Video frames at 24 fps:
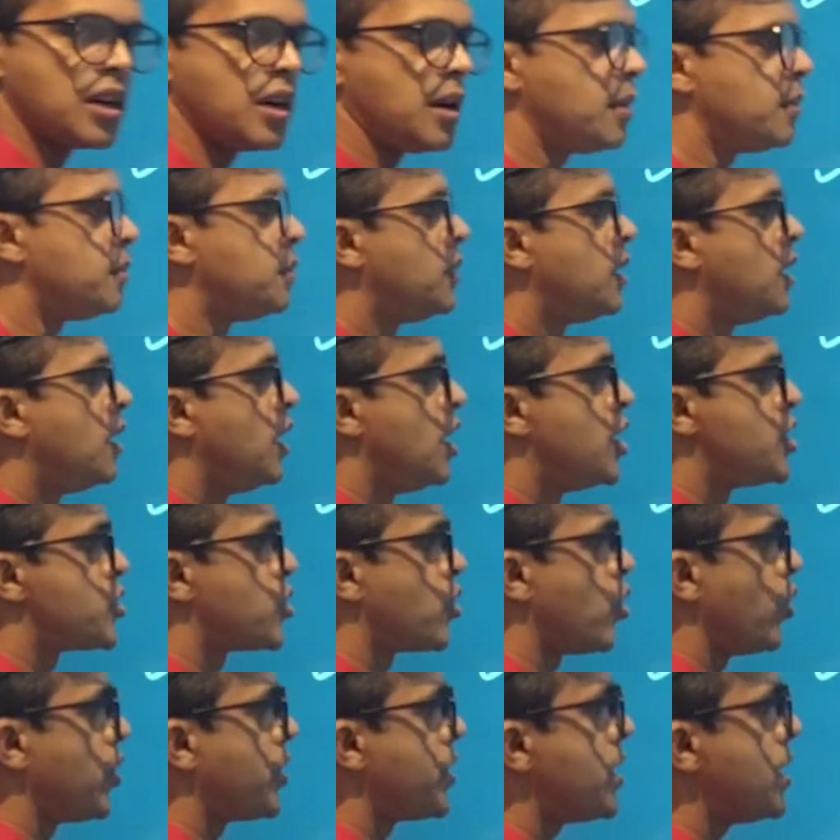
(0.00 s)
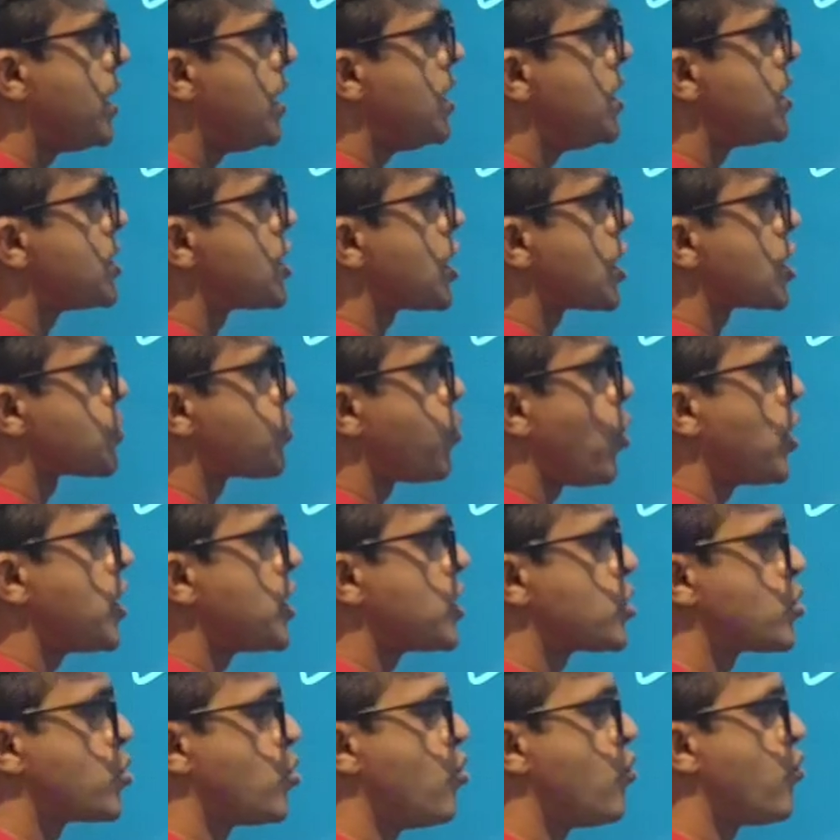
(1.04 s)
Here
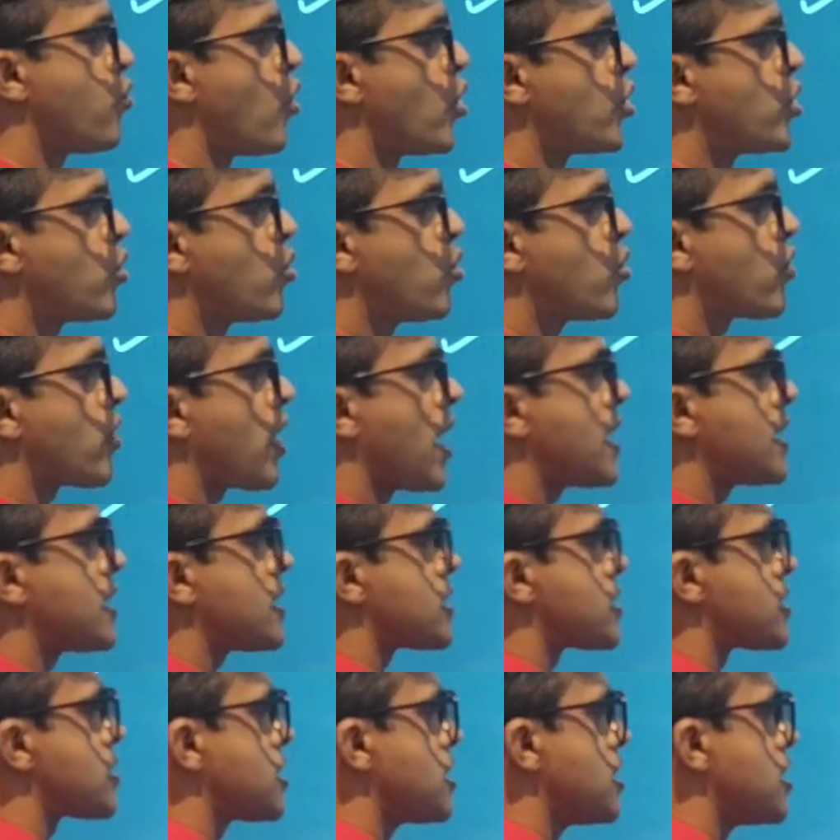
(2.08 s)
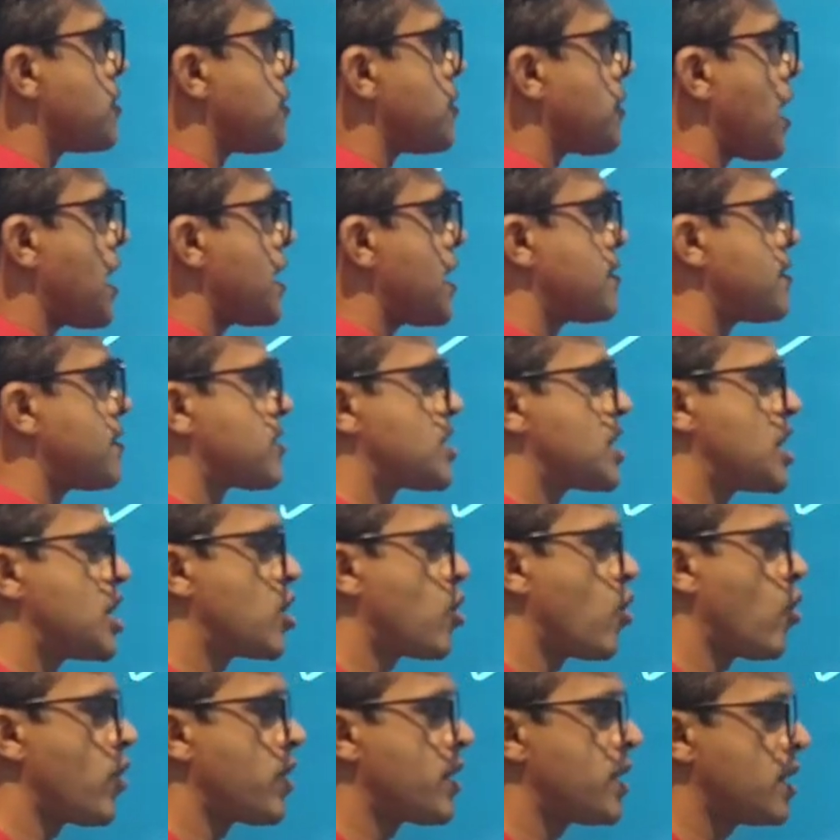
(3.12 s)
6.24. You could write
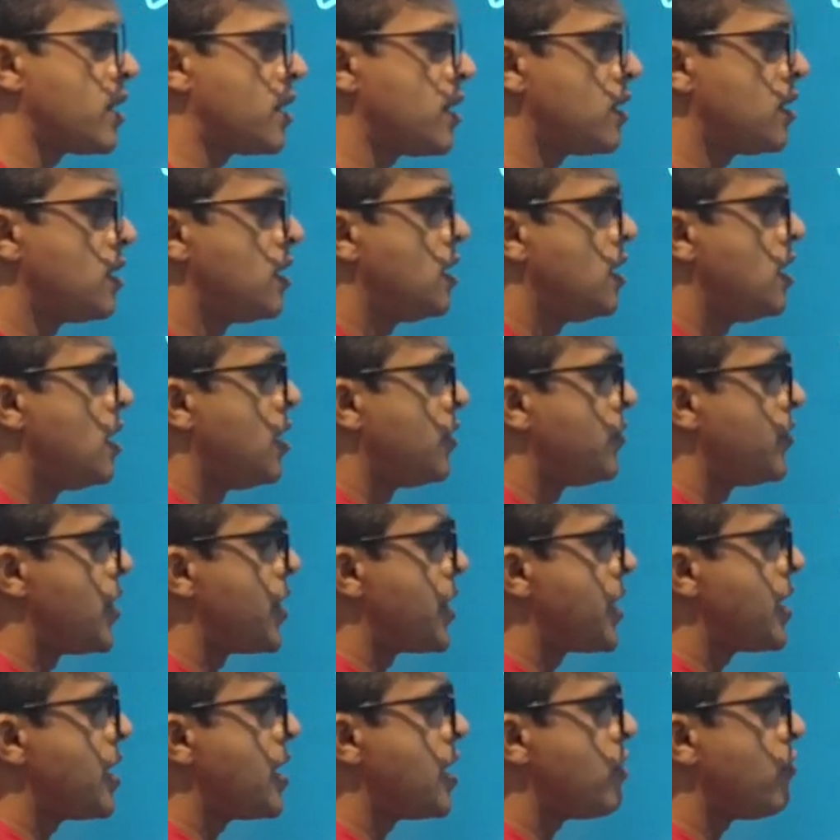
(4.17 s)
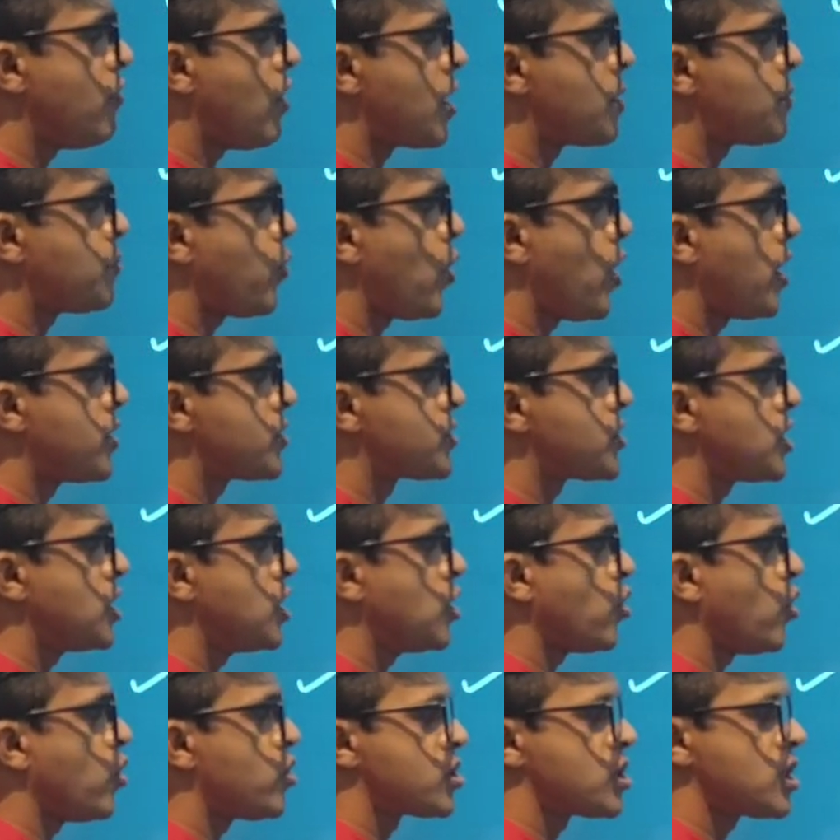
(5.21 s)
0 here. Then here
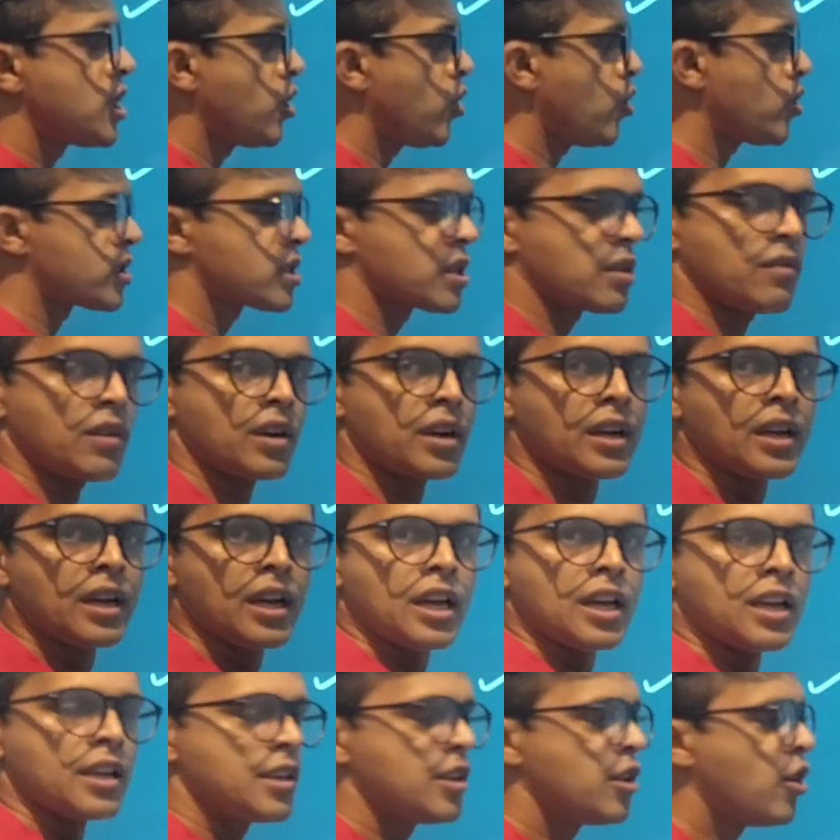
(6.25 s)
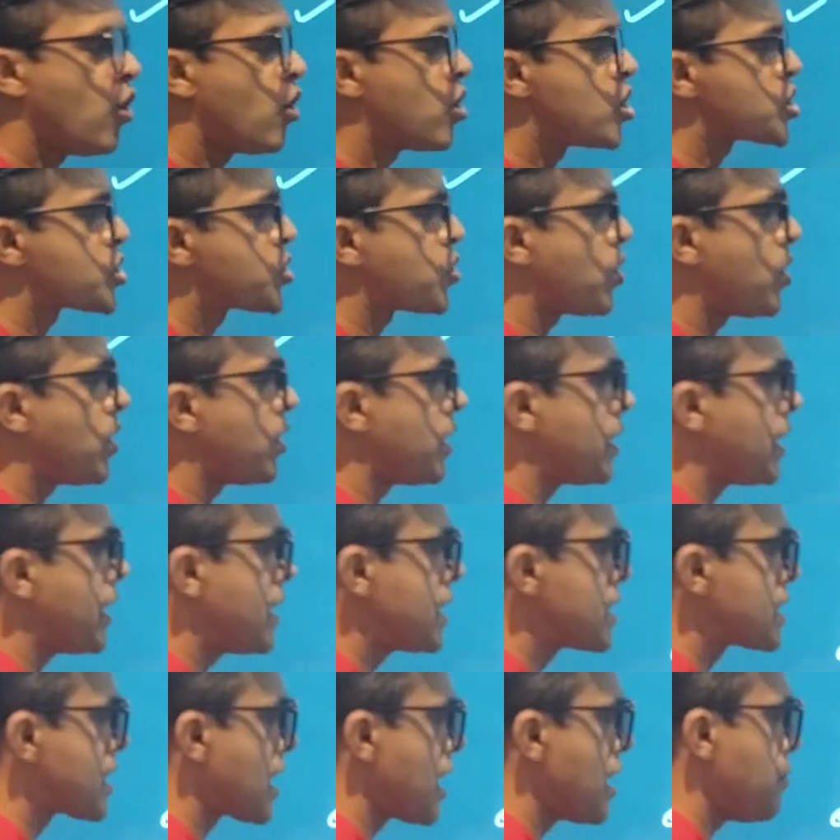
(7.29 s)
1.007. Here also
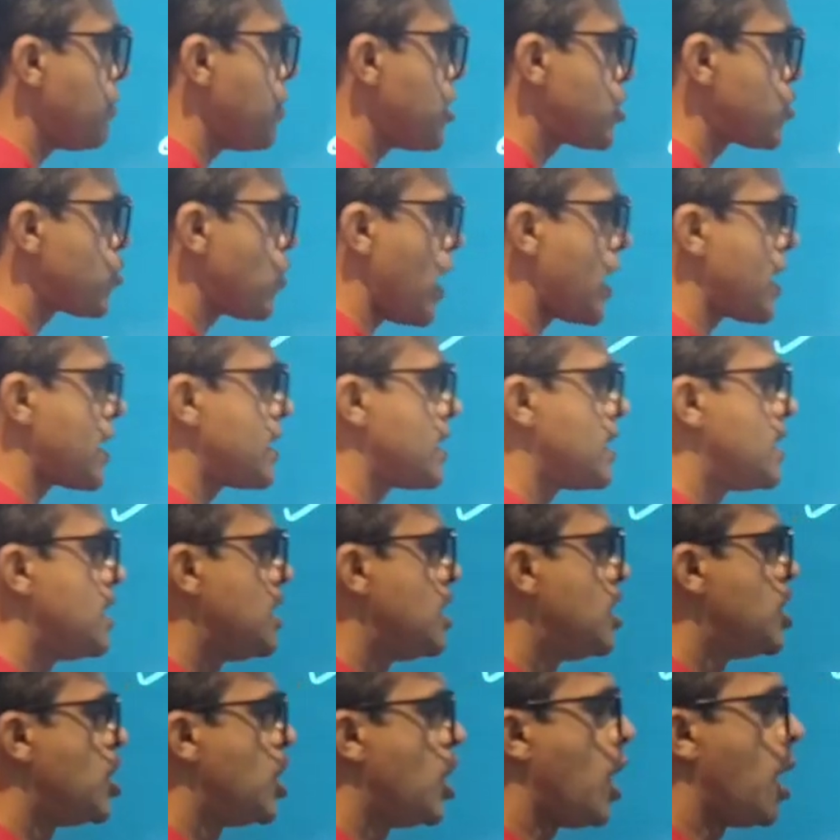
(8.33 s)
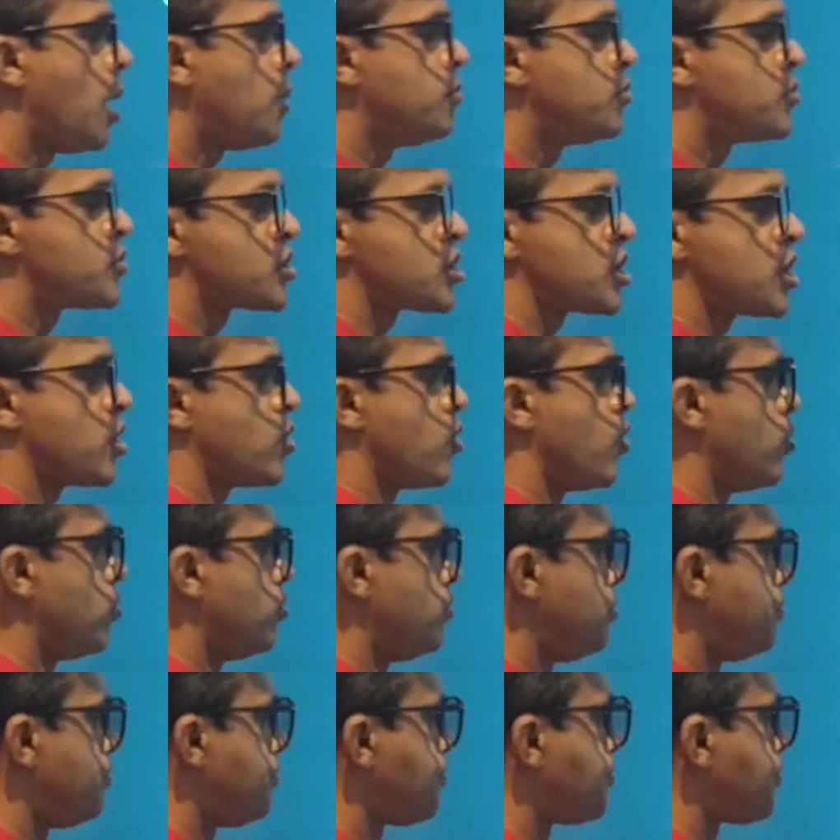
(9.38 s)
it's able to add
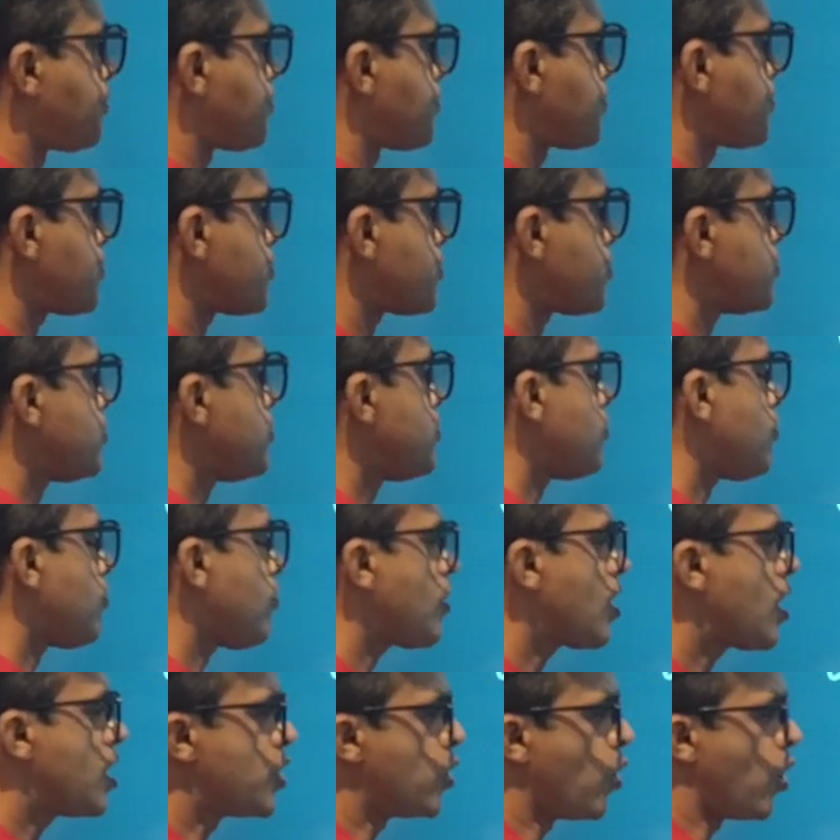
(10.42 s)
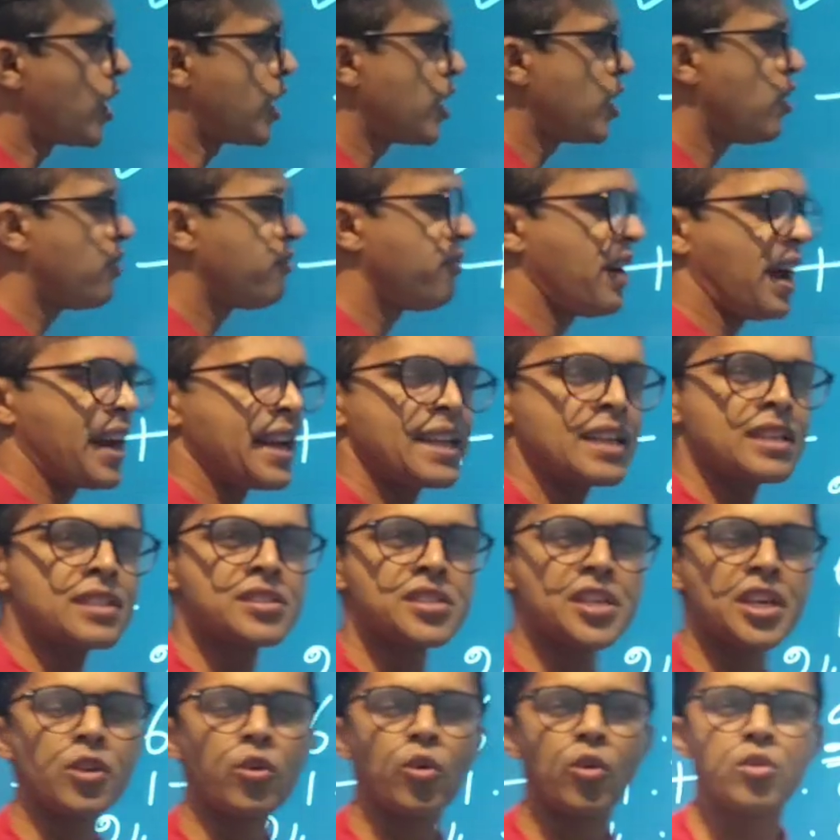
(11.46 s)
0. No need of adding
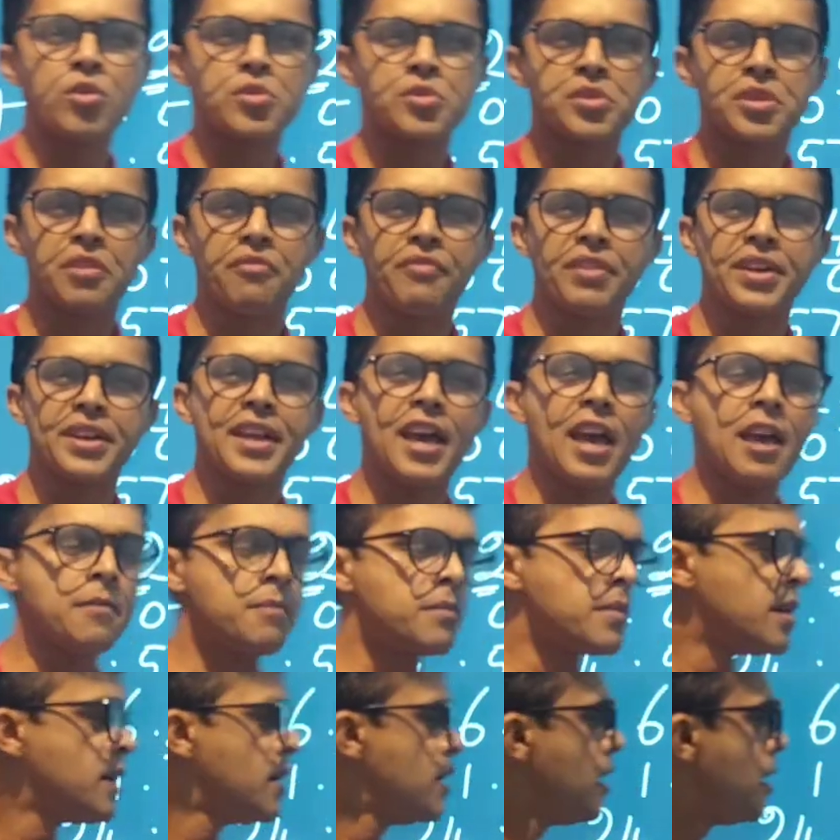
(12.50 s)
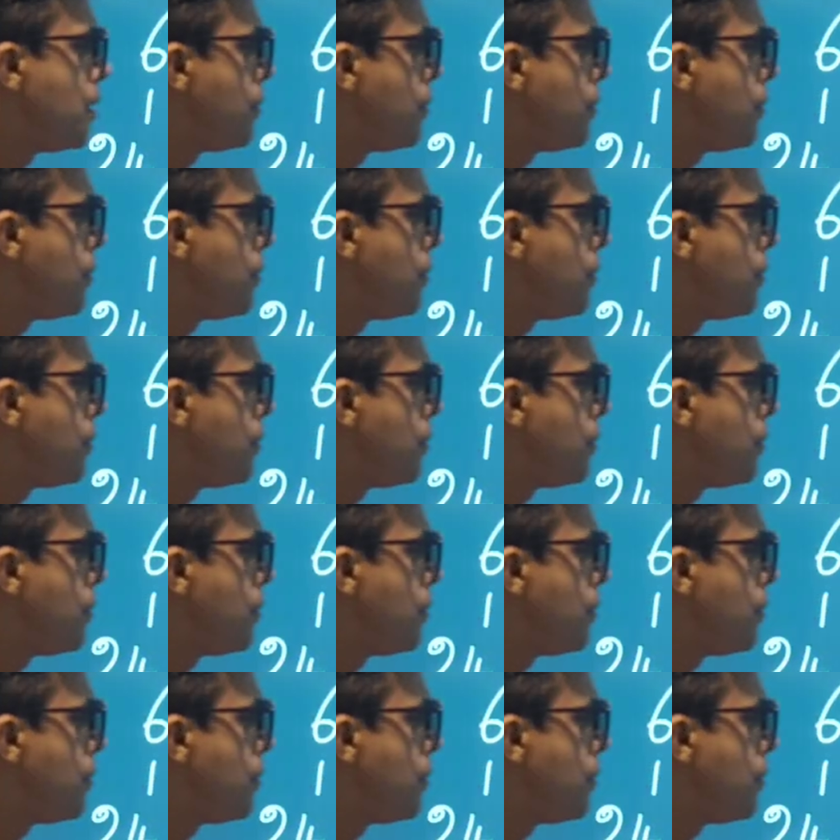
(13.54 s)
zeros every time.